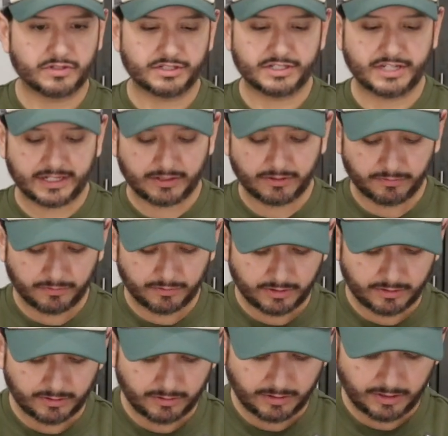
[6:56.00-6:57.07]
Just take
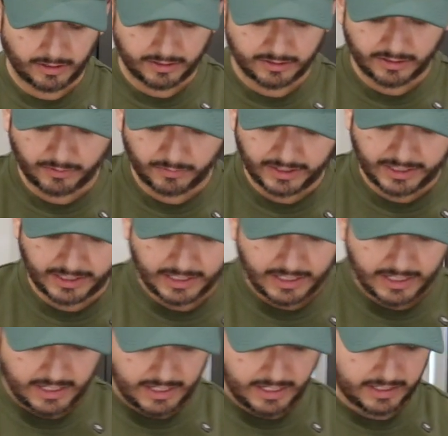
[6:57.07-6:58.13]
the hot dog weenie
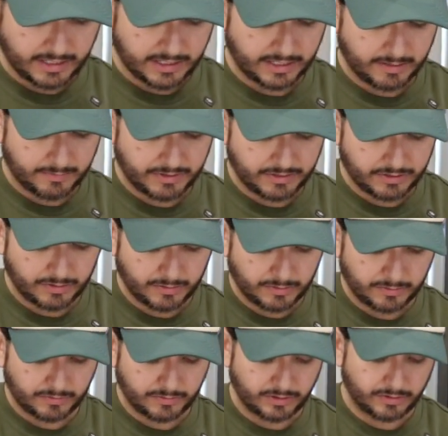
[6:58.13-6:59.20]
and cut them into
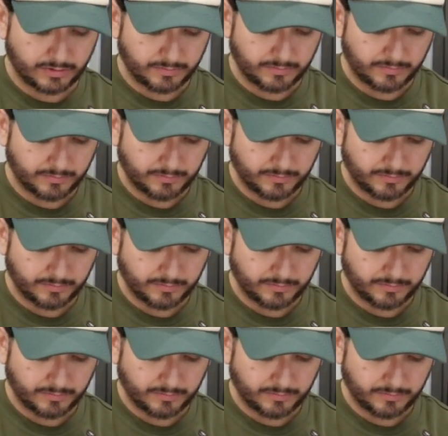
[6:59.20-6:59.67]
little